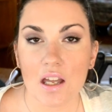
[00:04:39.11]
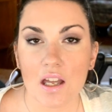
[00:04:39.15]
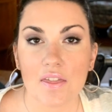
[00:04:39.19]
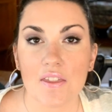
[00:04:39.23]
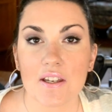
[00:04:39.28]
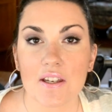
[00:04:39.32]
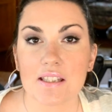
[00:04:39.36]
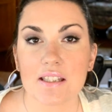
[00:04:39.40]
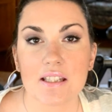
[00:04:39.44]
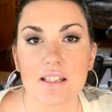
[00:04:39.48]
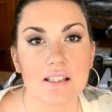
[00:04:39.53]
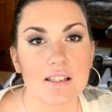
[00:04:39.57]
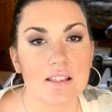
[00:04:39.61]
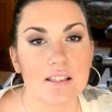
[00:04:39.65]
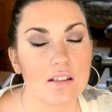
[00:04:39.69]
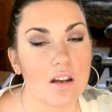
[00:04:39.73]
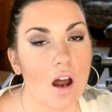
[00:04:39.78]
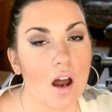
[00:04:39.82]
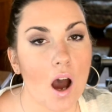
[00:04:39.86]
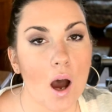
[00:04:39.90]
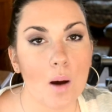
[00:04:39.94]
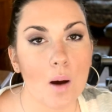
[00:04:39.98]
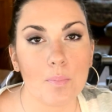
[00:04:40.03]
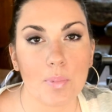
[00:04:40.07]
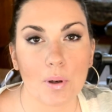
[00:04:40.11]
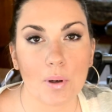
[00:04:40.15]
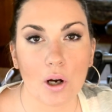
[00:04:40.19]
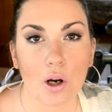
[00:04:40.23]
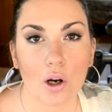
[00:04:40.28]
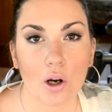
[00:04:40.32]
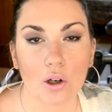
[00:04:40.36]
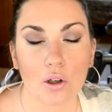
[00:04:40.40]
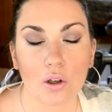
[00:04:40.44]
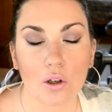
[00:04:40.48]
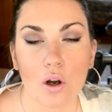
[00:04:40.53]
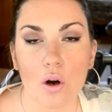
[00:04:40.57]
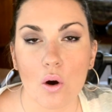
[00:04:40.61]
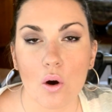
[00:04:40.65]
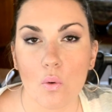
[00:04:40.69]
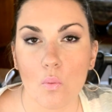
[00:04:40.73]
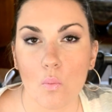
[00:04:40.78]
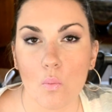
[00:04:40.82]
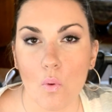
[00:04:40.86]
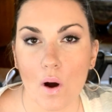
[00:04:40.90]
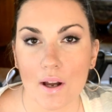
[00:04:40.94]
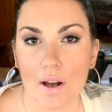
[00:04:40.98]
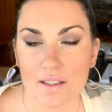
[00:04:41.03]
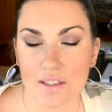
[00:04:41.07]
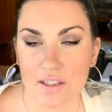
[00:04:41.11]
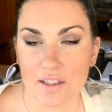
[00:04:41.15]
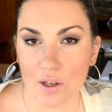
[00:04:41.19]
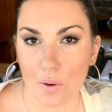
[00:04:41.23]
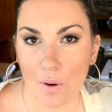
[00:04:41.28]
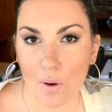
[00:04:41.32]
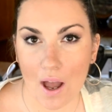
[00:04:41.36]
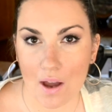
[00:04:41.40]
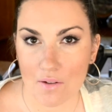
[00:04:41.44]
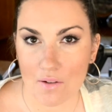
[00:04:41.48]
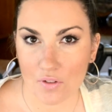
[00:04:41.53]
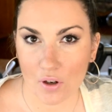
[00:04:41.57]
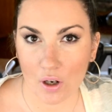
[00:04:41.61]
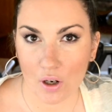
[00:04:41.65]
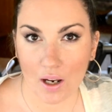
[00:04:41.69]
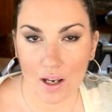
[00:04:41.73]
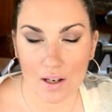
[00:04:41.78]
This does not burn whatsoever.